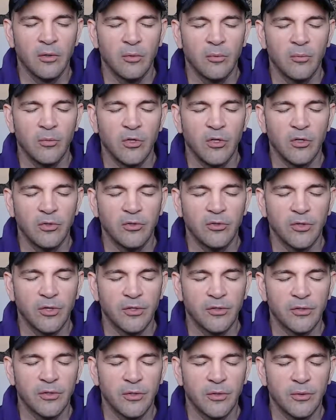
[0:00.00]
May you
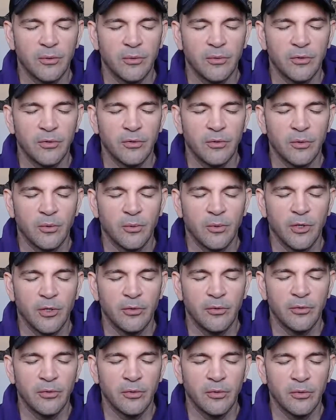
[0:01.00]
trust those
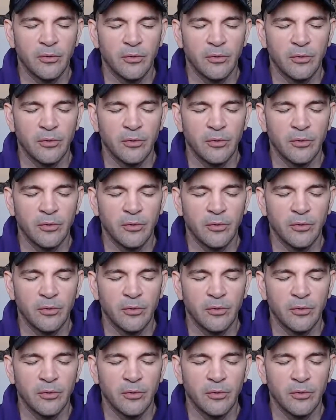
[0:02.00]
around you.